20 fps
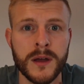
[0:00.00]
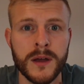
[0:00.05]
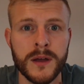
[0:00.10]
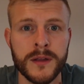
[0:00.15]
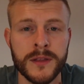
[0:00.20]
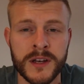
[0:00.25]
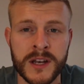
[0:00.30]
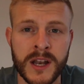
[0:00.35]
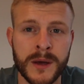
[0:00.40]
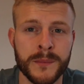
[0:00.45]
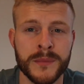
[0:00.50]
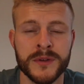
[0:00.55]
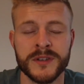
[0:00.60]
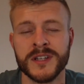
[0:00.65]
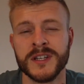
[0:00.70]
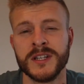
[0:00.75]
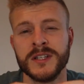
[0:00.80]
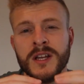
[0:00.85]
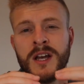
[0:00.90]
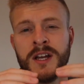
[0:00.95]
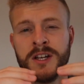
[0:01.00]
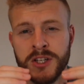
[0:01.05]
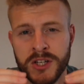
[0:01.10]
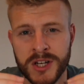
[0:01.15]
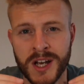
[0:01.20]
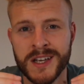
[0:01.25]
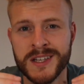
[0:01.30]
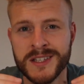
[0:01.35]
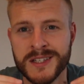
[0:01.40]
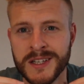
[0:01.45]
the numbers are
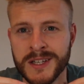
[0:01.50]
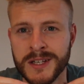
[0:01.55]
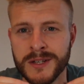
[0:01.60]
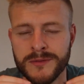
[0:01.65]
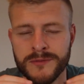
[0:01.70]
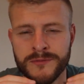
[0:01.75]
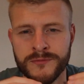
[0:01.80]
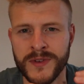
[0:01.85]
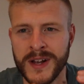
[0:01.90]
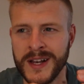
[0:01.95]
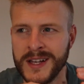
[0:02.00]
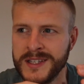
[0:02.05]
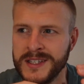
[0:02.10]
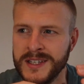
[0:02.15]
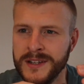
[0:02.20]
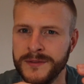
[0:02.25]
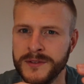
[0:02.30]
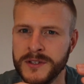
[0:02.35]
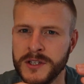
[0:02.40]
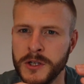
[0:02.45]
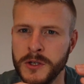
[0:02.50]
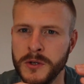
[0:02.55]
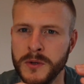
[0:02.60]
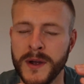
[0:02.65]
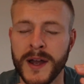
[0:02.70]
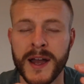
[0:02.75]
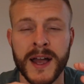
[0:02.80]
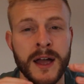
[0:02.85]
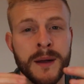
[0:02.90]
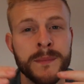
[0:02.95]
adjusted relative to
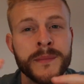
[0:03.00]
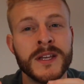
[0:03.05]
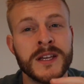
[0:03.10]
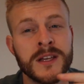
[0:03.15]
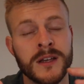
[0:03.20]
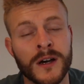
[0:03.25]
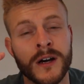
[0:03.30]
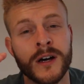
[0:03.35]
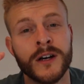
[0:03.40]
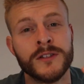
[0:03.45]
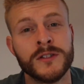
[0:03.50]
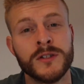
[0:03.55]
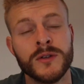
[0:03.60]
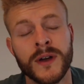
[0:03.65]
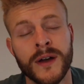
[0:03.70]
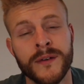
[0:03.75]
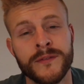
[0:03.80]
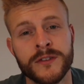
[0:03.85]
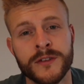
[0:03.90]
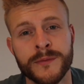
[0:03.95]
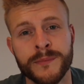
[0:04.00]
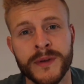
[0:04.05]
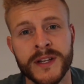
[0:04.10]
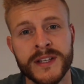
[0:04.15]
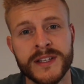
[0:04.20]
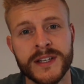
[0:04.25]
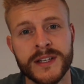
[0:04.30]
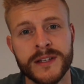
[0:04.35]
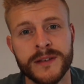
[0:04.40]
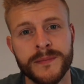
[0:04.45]
how many cards you have
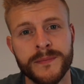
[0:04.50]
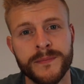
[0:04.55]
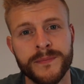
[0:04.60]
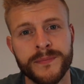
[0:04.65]
submitted.